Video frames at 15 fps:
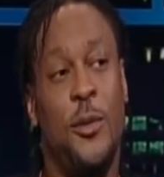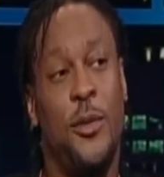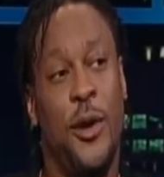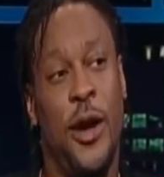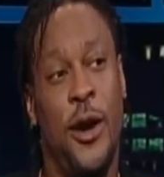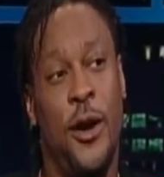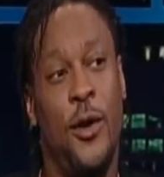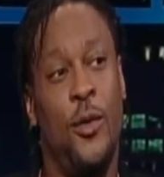a
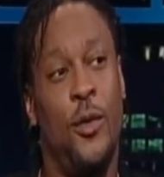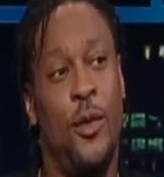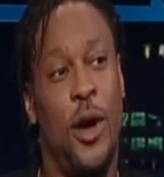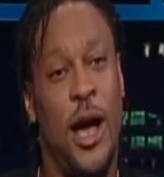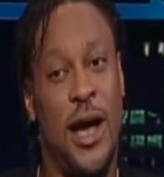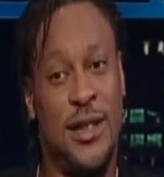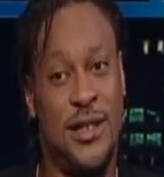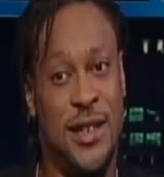prayer,
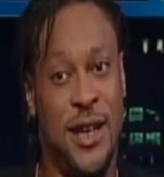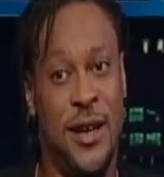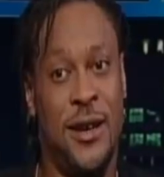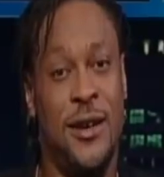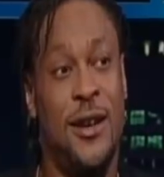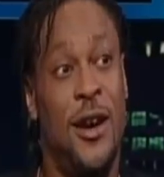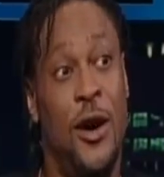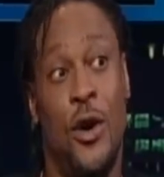I sing
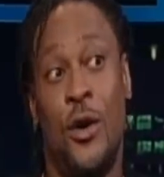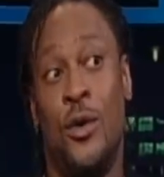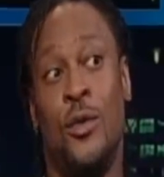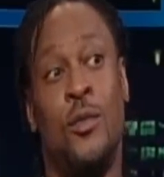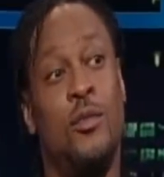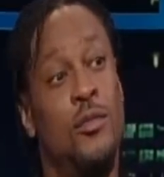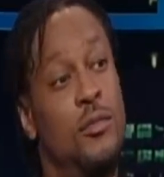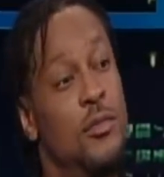an old
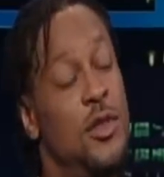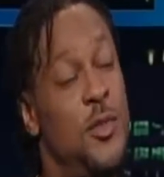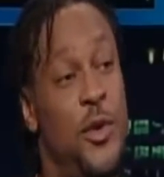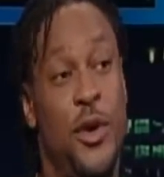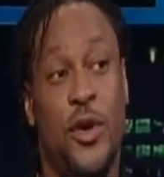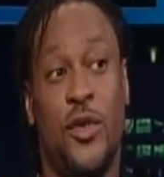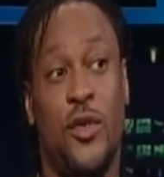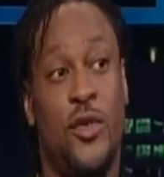
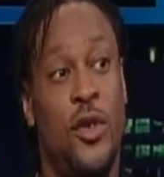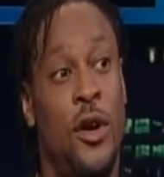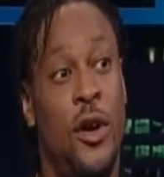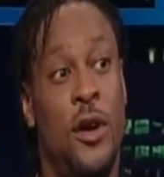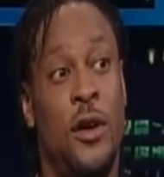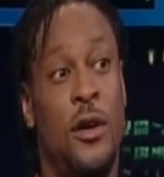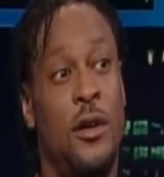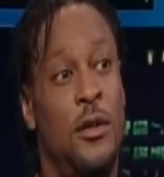spiritual
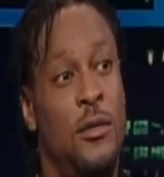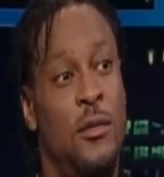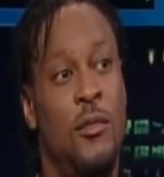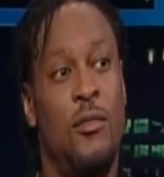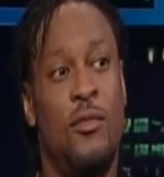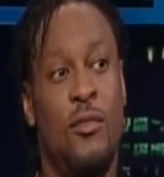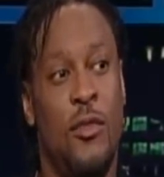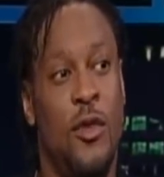song mm -hmm.
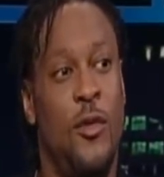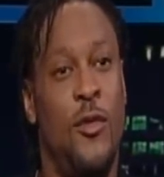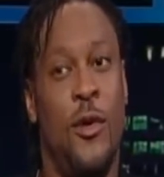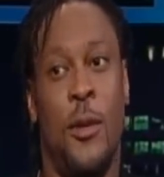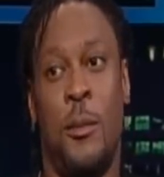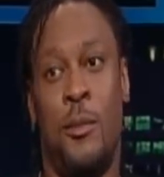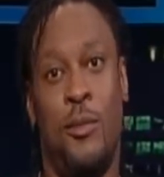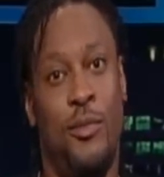
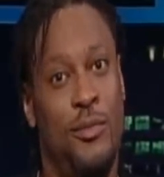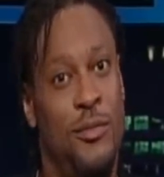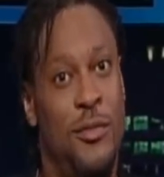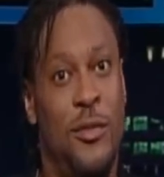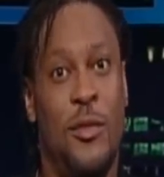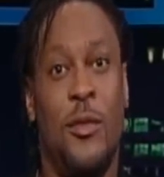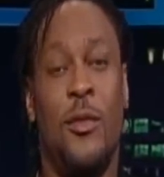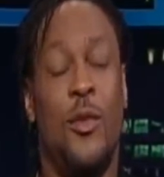from
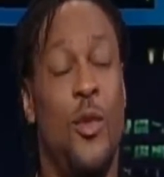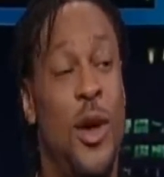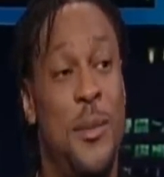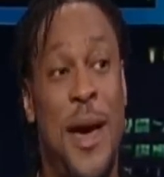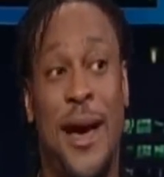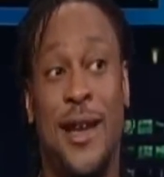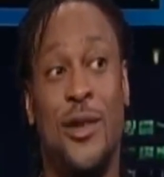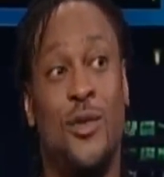way
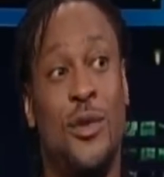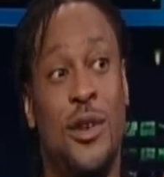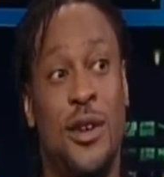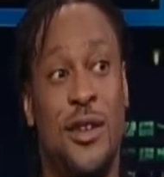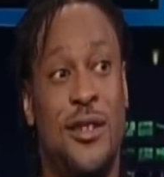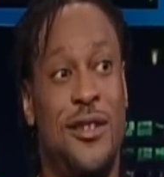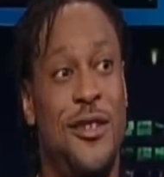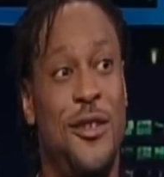back in the
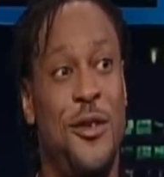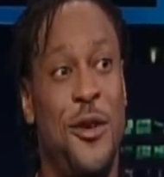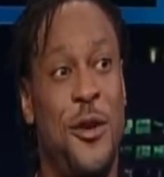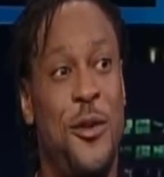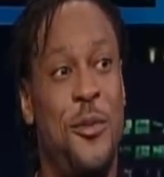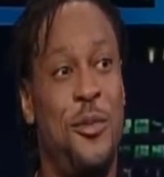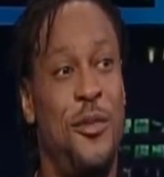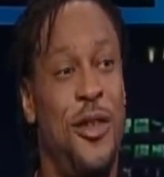woods, you mm.
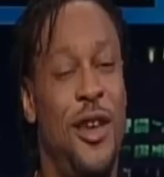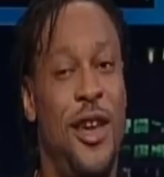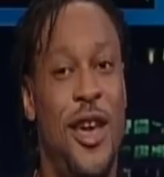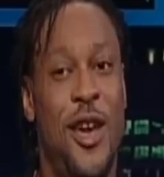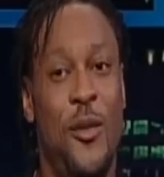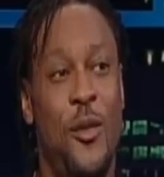know. You're